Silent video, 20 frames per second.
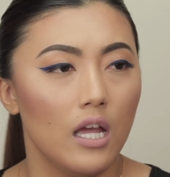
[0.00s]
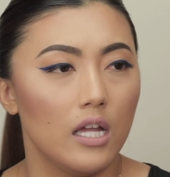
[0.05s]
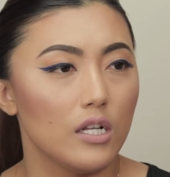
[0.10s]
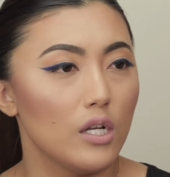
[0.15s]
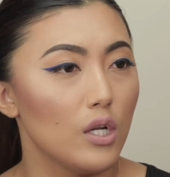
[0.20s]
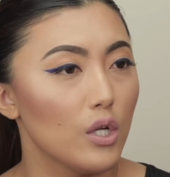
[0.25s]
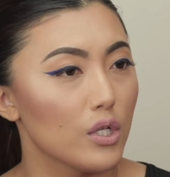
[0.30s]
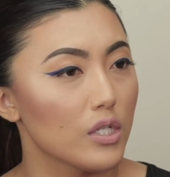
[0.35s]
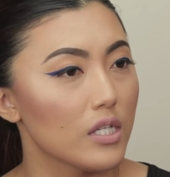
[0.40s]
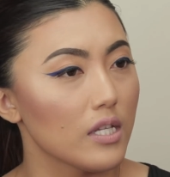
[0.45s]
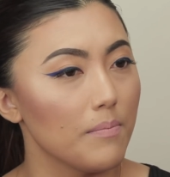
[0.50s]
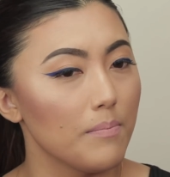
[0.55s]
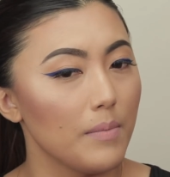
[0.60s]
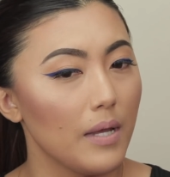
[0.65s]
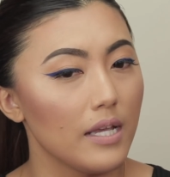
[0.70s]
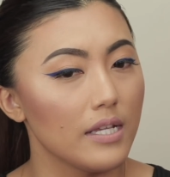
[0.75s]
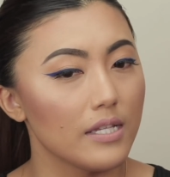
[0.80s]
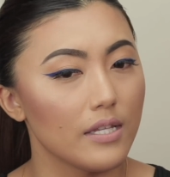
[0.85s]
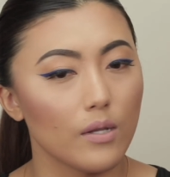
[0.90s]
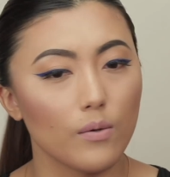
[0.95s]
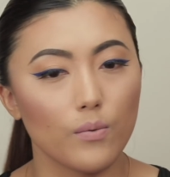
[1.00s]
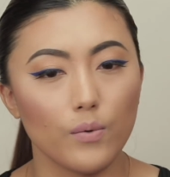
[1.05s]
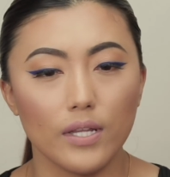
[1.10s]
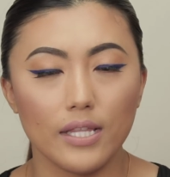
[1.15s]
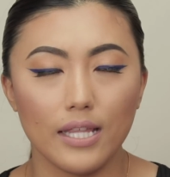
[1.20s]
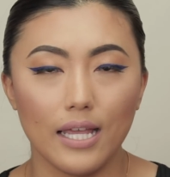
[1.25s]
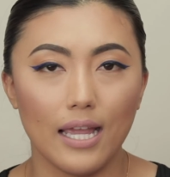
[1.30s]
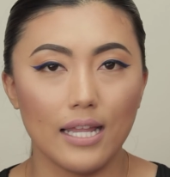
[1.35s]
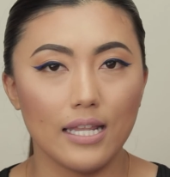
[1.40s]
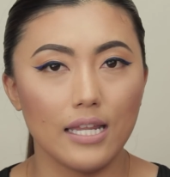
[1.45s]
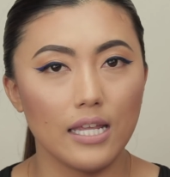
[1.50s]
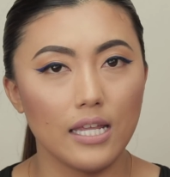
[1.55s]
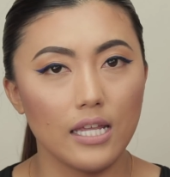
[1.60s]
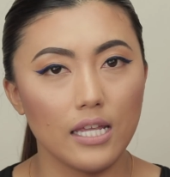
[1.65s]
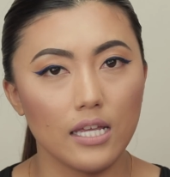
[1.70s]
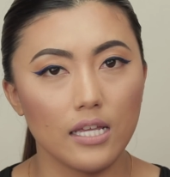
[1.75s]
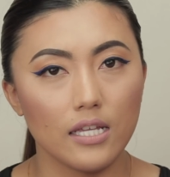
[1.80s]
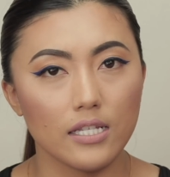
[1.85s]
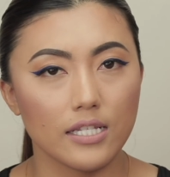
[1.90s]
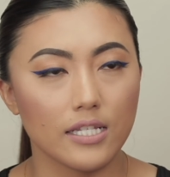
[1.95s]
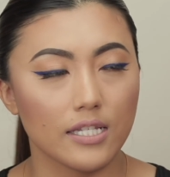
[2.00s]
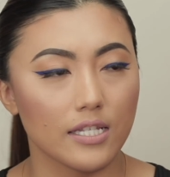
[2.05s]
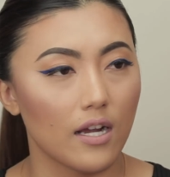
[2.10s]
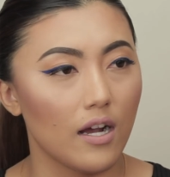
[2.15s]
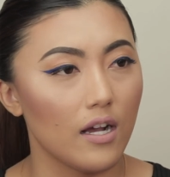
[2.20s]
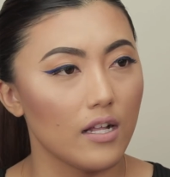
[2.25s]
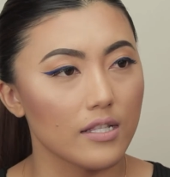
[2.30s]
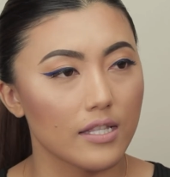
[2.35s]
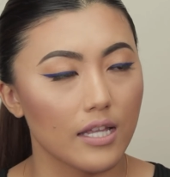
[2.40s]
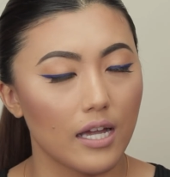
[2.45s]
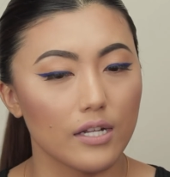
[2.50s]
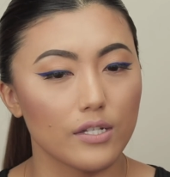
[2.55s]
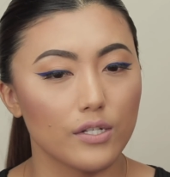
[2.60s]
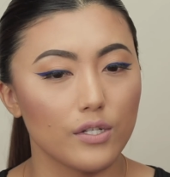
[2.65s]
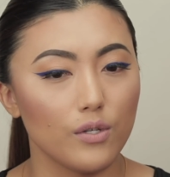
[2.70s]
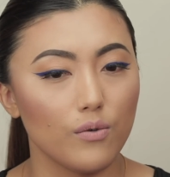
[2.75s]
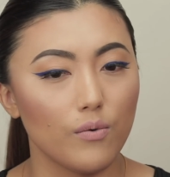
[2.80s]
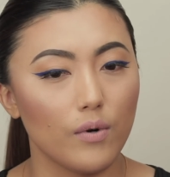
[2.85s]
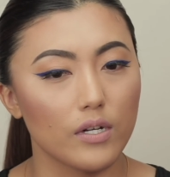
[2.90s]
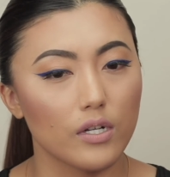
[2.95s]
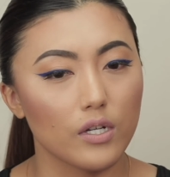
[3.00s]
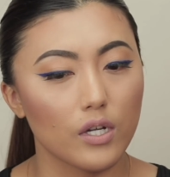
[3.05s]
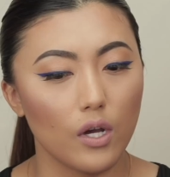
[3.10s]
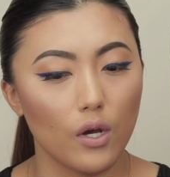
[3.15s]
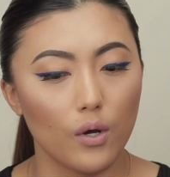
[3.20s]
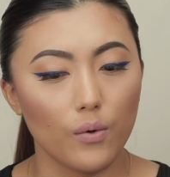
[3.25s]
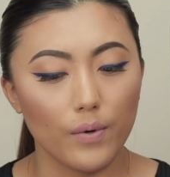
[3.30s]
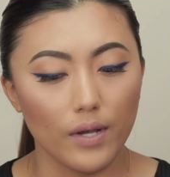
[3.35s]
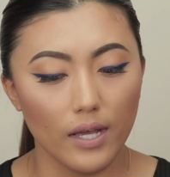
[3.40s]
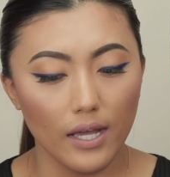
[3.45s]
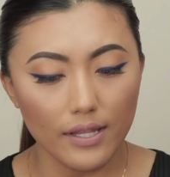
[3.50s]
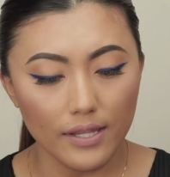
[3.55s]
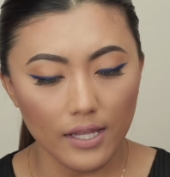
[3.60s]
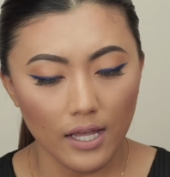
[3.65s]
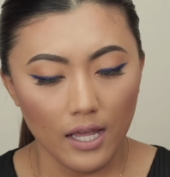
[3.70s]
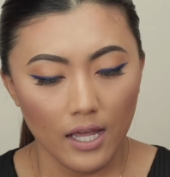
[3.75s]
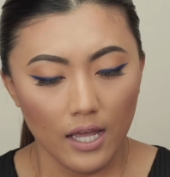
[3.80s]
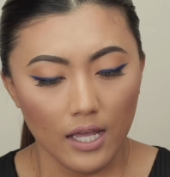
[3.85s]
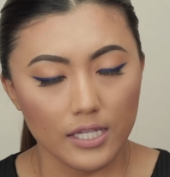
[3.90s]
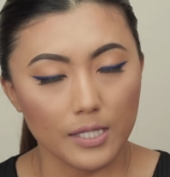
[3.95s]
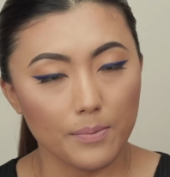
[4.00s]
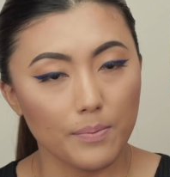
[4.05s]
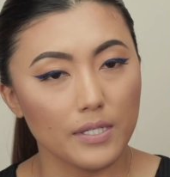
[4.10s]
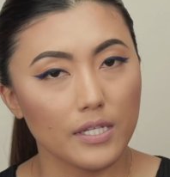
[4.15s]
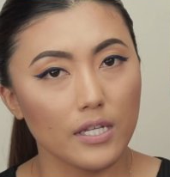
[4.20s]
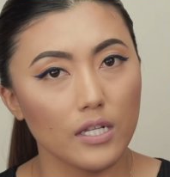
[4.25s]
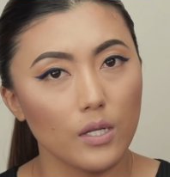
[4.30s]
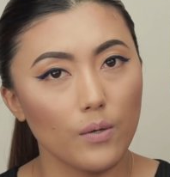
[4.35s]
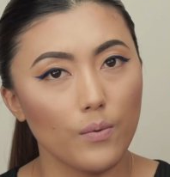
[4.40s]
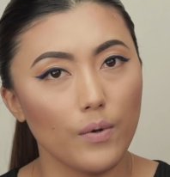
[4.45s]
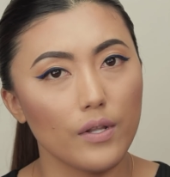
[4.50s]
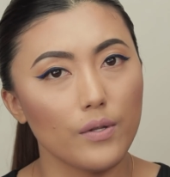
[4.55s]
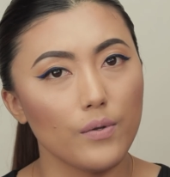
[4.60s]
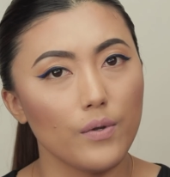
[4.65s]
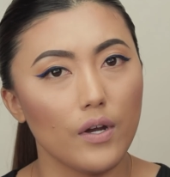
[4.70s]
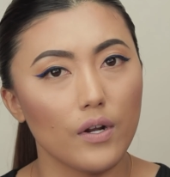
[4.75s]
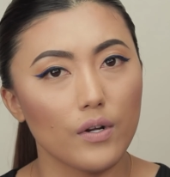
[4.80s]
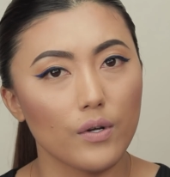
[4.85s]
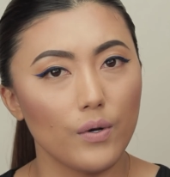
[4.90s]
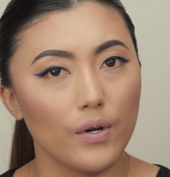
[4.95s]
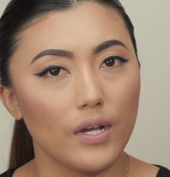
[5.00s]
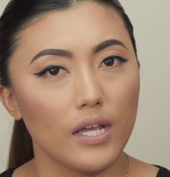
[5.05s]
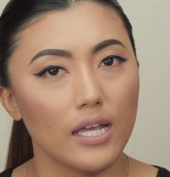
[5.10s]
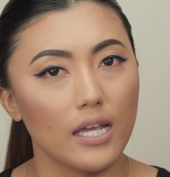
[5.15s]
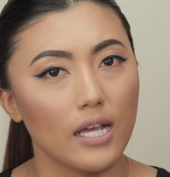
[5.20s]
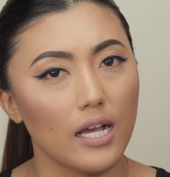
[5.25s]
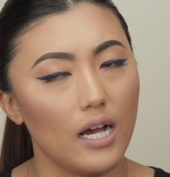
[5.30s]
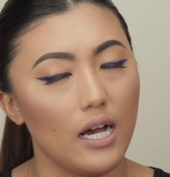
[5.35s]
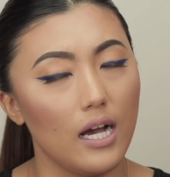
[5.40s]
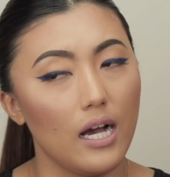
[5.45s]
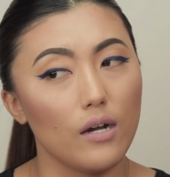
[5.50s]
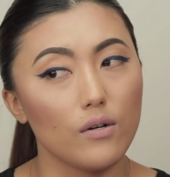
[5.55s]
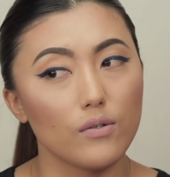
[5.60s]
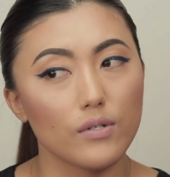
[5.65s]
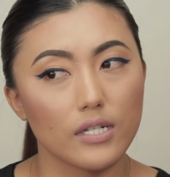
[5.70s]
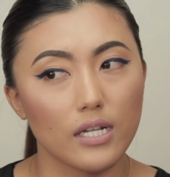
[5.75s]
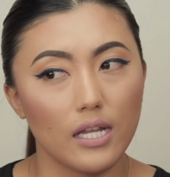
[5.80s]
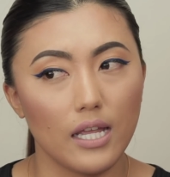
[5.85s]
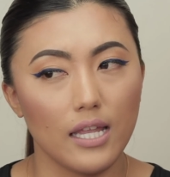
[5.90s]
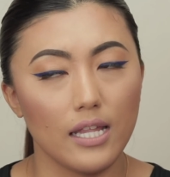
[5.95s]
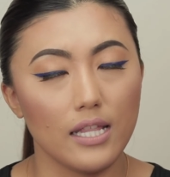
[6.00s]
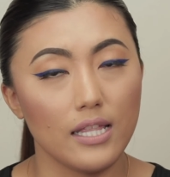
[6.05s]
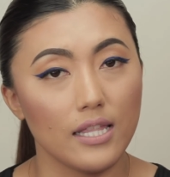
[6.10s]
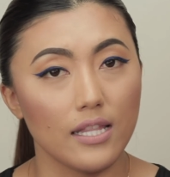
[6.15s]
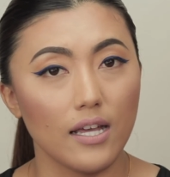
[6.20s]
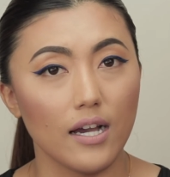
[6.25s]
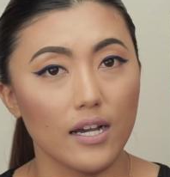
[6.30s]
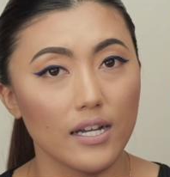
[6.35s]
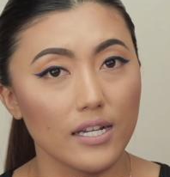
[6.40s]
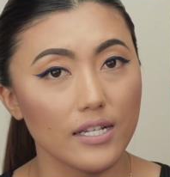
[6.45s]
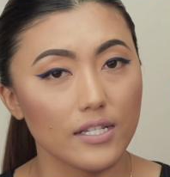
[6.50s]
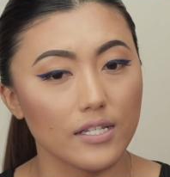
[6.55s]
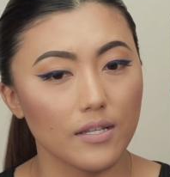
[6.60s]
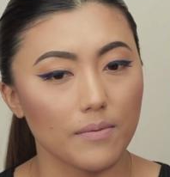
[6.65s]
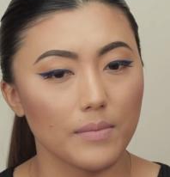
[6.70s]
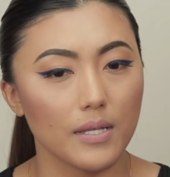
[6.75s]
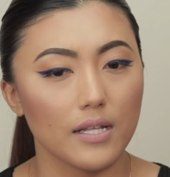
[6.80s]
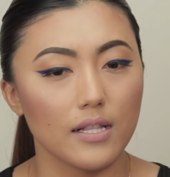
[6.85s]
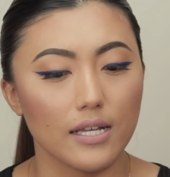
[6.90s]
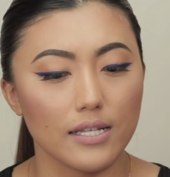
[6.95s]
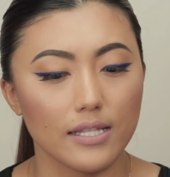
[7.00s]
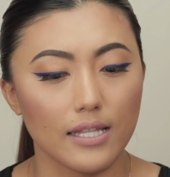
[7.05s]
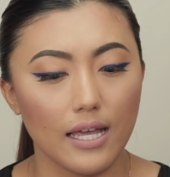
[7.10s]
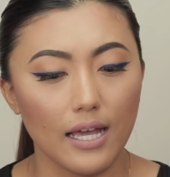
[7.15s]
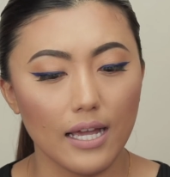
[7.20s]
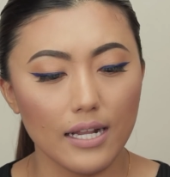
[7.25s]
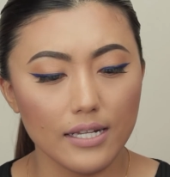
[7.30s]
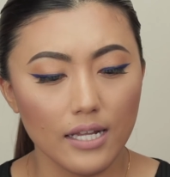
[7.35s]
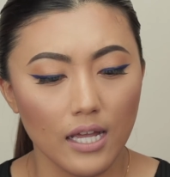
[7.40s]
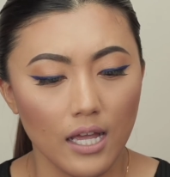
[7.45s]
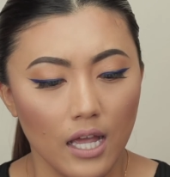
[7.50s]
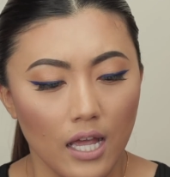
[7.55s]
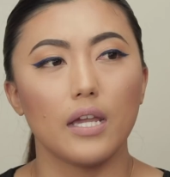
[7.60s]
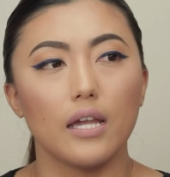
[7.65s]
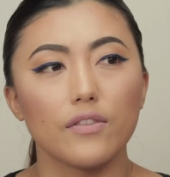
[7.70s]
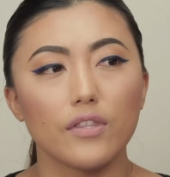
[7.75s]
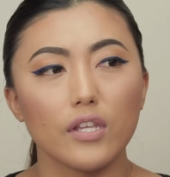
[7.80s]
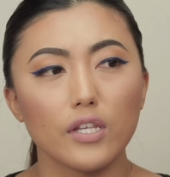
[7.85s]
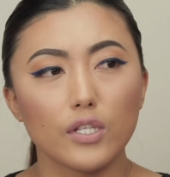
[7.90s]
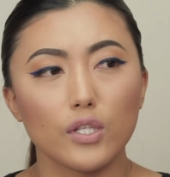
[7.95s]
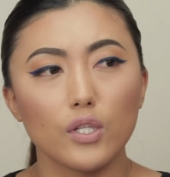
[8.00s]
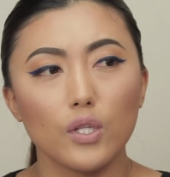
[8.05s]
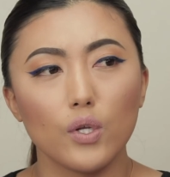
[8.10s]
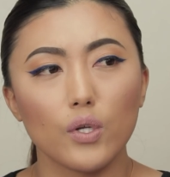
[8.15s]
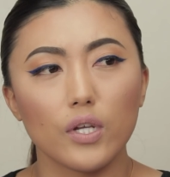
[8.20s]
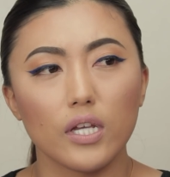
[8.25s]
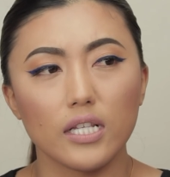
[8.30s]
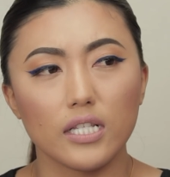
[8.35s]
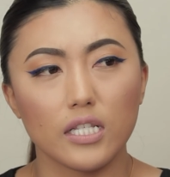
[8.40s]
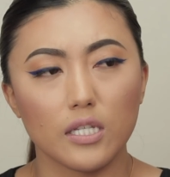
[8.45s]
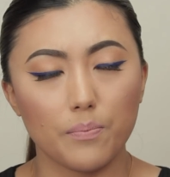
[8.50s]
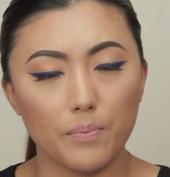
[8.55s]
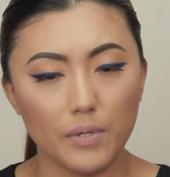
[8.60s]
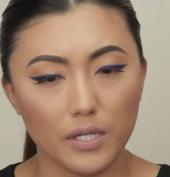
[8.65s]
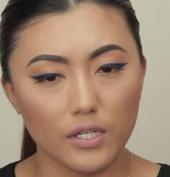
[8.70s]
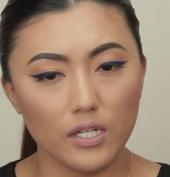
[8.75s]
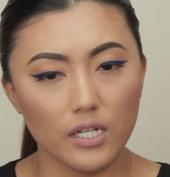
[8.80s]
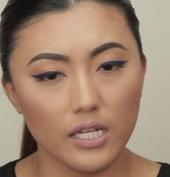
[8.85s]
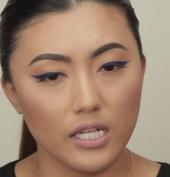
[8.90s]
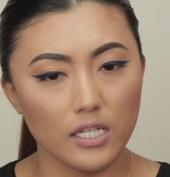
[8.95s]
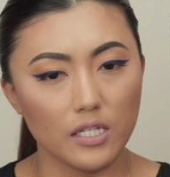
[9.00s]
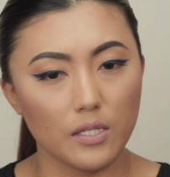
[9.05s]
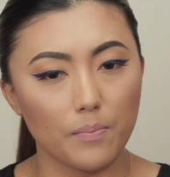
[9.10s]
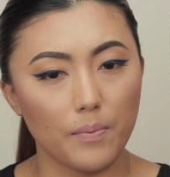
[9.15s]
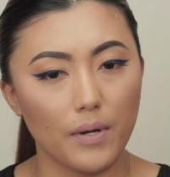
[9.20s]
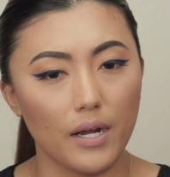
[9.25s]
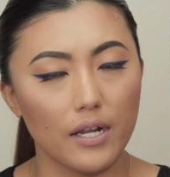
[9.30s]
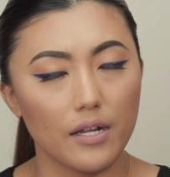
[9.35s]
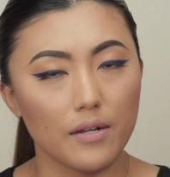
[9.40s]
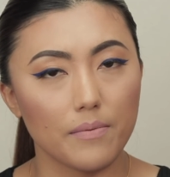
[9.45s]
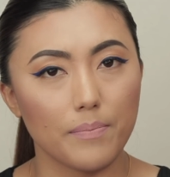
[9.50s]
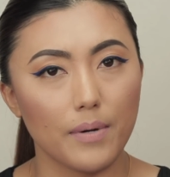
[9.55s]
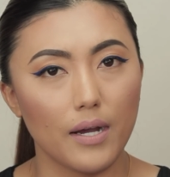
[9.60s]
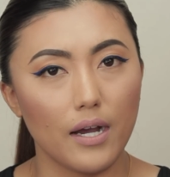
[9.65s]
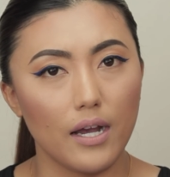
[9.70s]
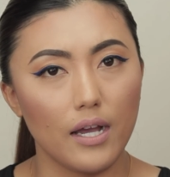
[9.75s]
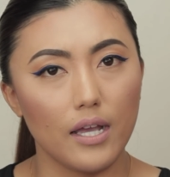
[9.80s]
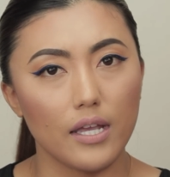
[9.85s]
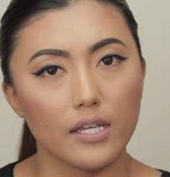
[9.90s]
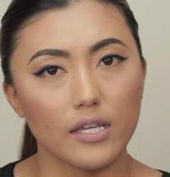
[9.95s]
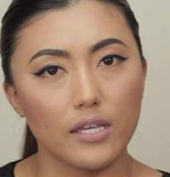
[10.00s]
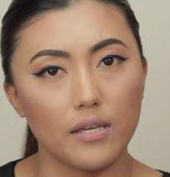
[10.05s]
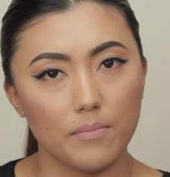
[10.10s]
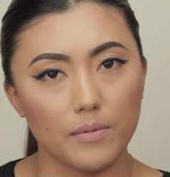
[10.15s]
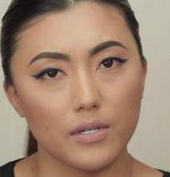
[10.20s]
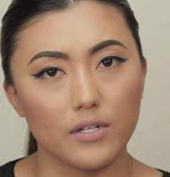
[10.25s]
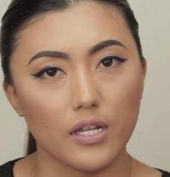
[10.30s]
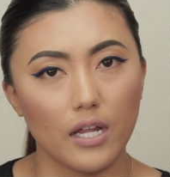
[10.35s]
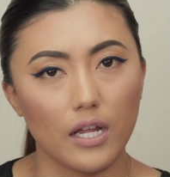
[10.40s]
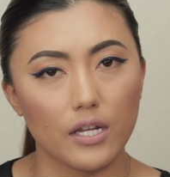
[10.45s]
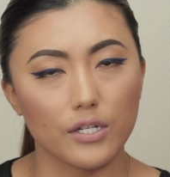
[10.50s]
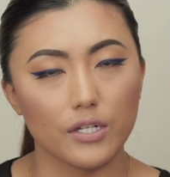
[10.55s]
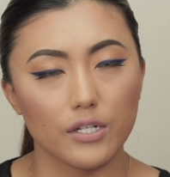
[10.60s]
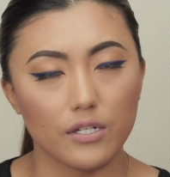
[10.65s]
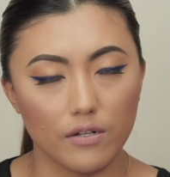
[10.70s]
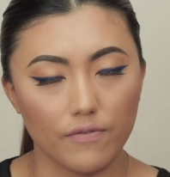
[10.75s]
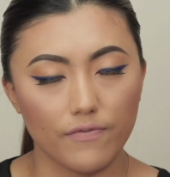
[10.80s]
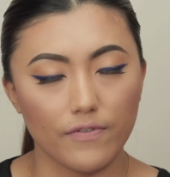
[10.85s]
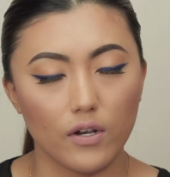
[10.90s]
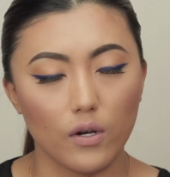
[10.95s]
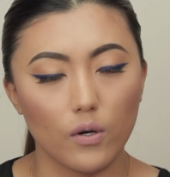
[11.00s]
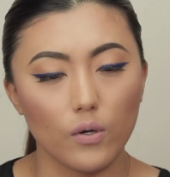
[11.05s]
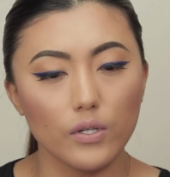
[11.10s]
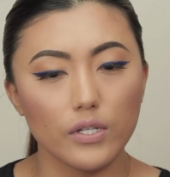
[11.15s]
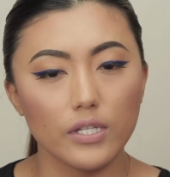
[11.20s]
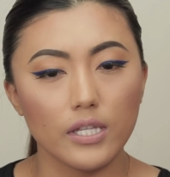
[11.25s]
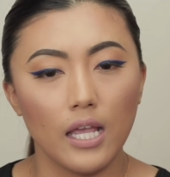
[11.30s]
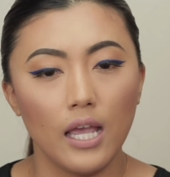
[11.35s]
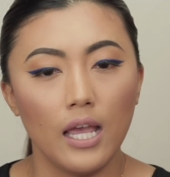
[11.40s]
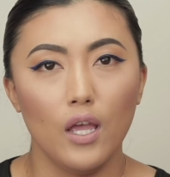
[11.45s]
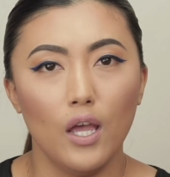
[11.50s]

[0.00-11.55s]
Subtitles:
it looks amazing with any style that you want to go with, especially when you are going out in night, something like that. And this look is especially inspired by Kim Kardashian, of course.